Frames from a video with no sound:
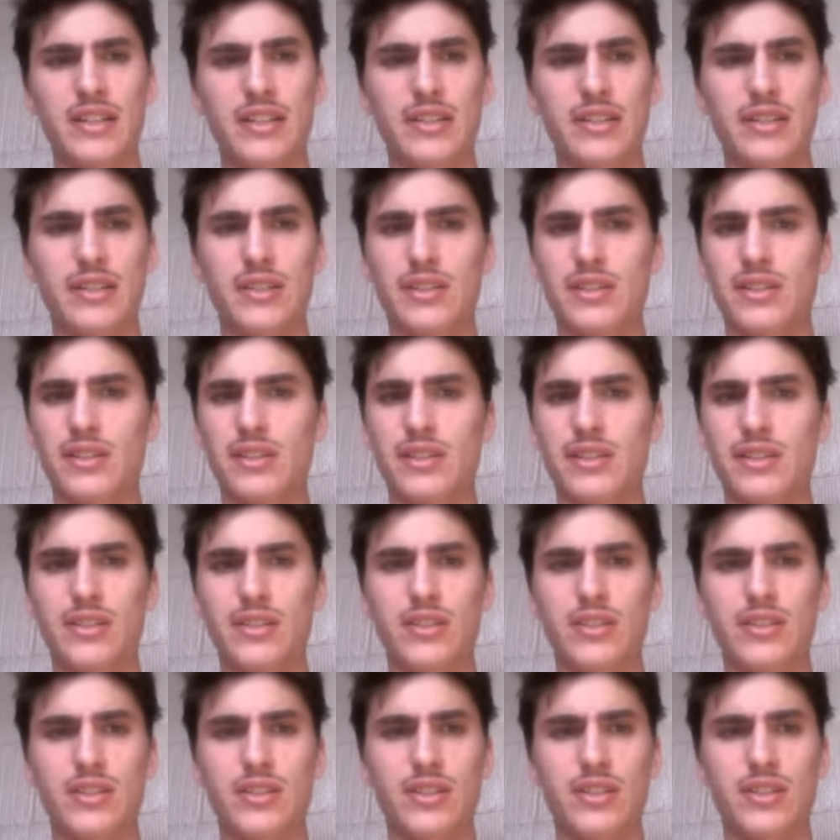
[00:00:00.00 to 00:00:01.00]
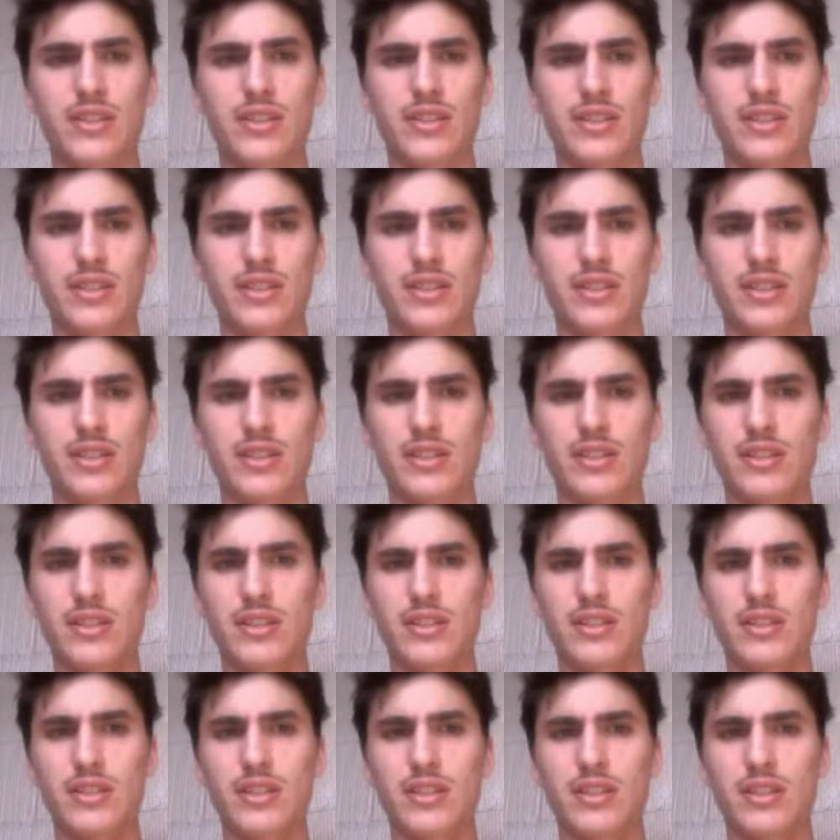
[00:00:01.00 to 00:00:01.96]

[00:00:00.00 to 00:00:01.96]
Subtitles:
No one is speaking in this clip.